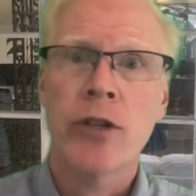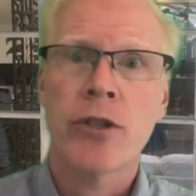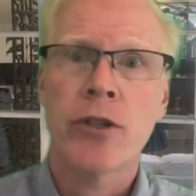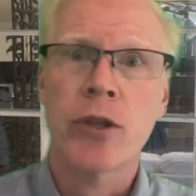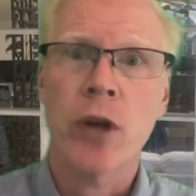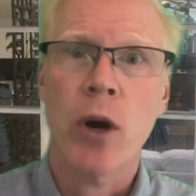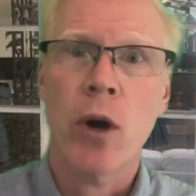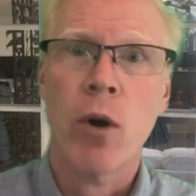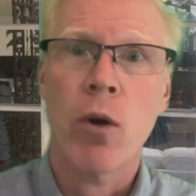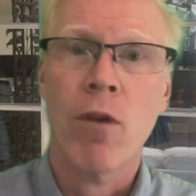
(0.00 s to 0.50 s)

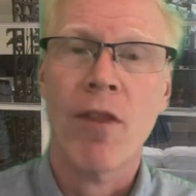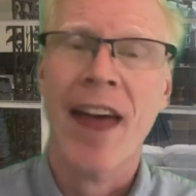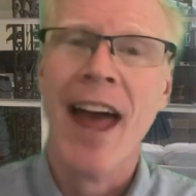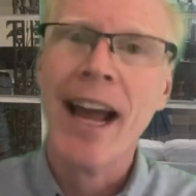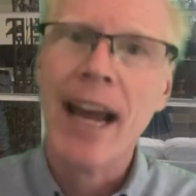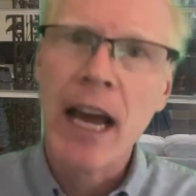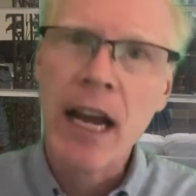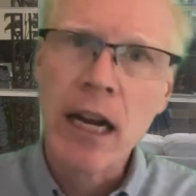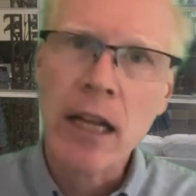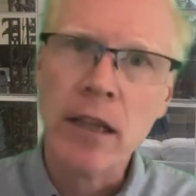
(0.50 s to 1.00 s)
So
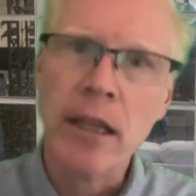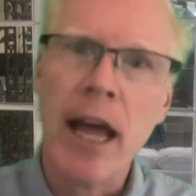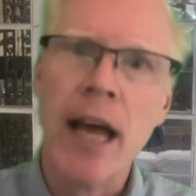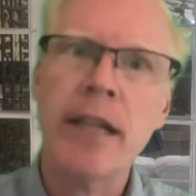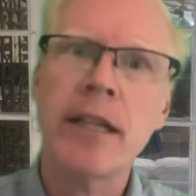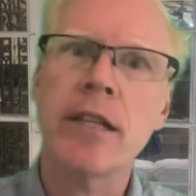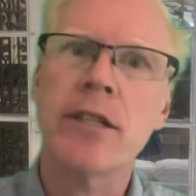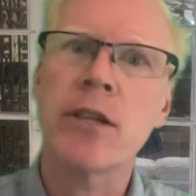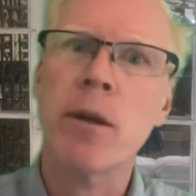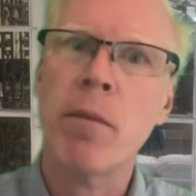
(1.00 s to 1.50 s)
that kind of
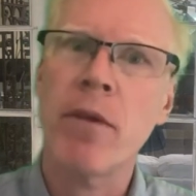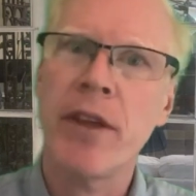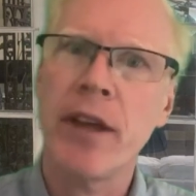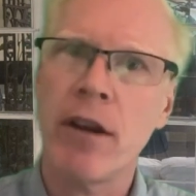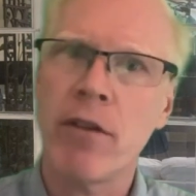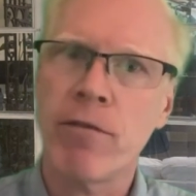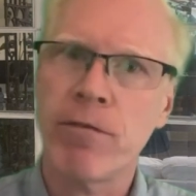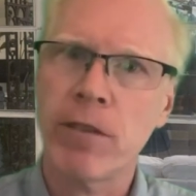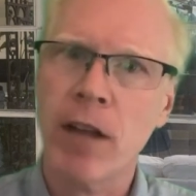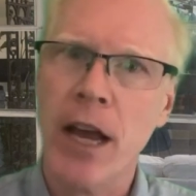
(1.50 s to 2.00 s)
led to some of the
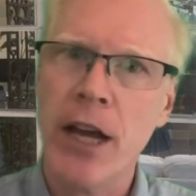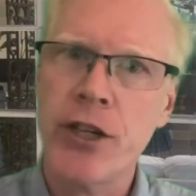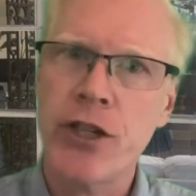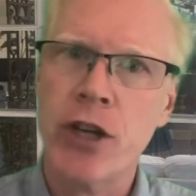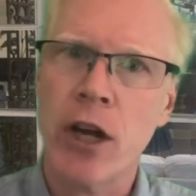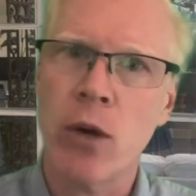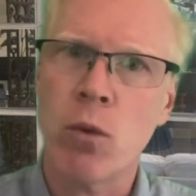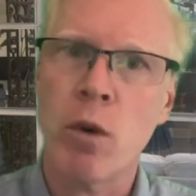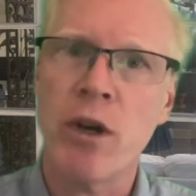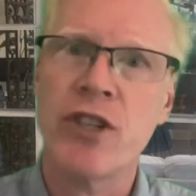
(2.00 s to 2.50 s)

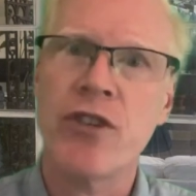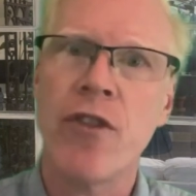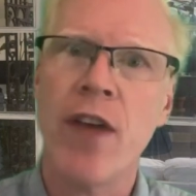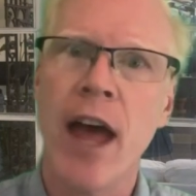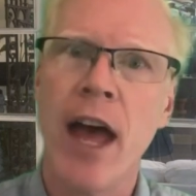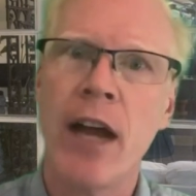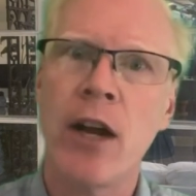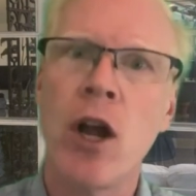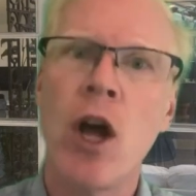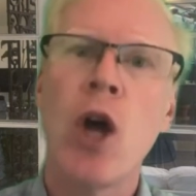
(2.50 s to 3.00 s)
inflation, which
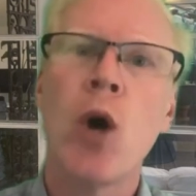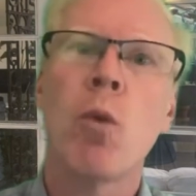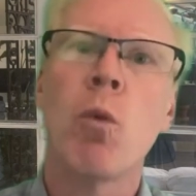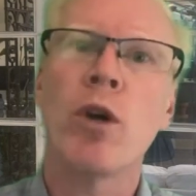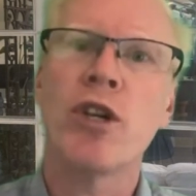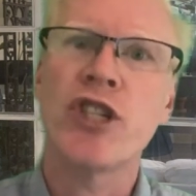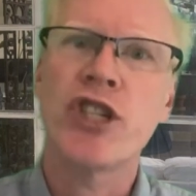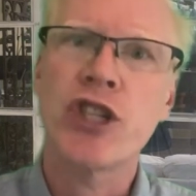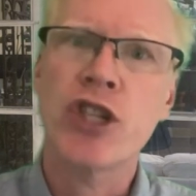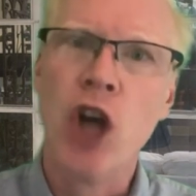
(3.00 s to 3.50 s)
then
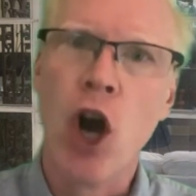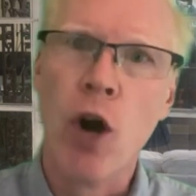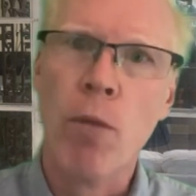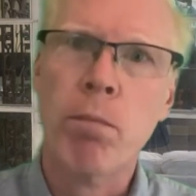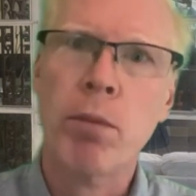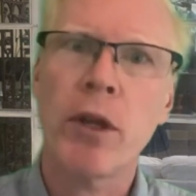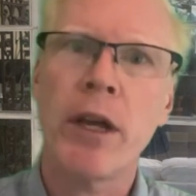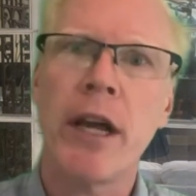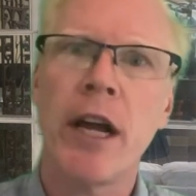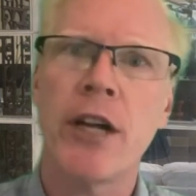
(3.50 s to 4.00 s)
was
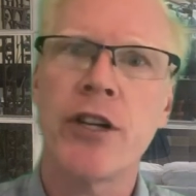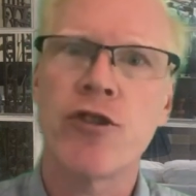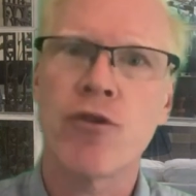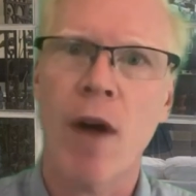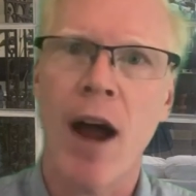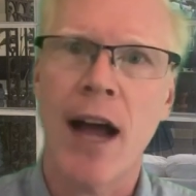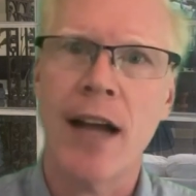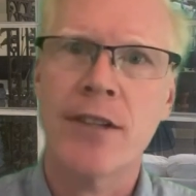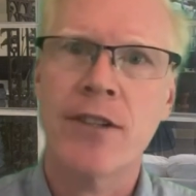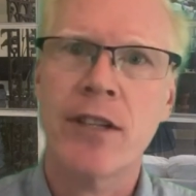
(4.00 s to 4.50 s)
sharply
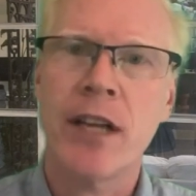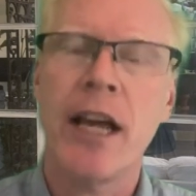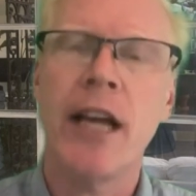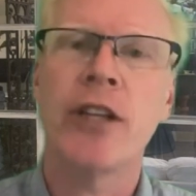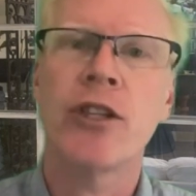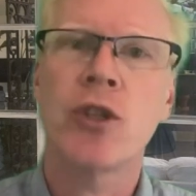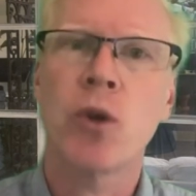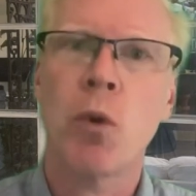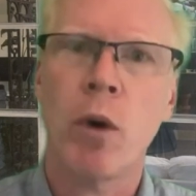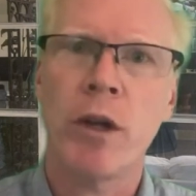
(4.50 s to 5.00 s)
addressed
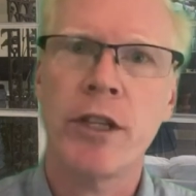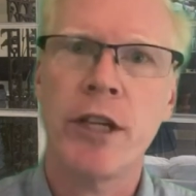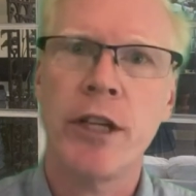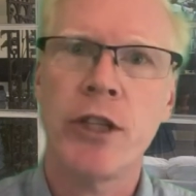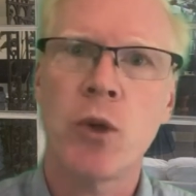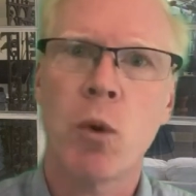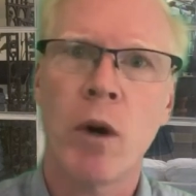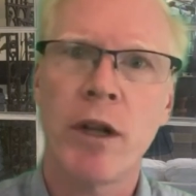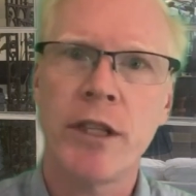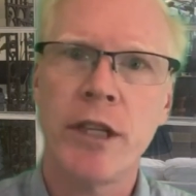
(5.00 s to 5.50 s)
in
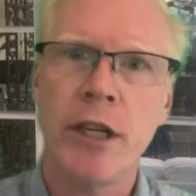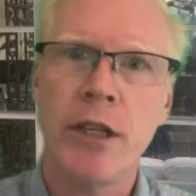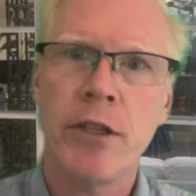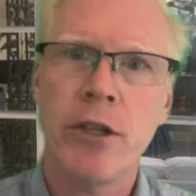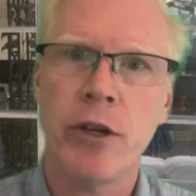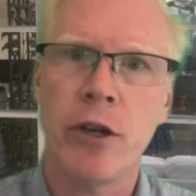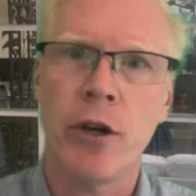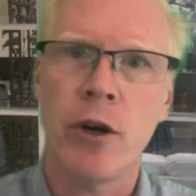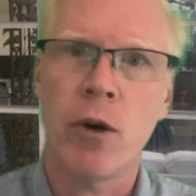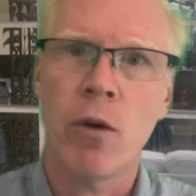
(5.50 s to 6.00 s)

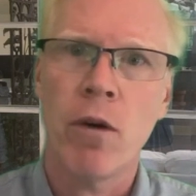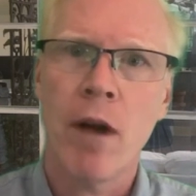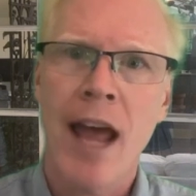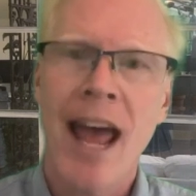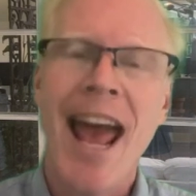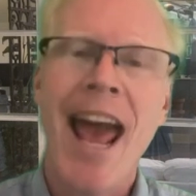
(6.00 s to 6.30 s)
2022.